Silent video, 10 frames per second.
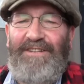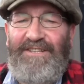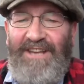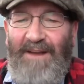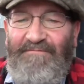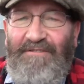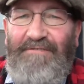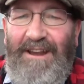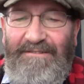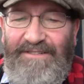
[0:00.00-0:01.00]
this camera
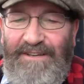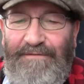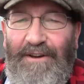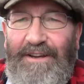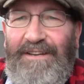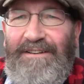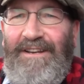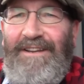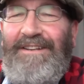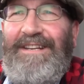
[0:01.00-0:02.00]
around see if I can
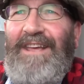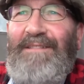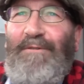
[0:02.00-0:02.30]
uh, get them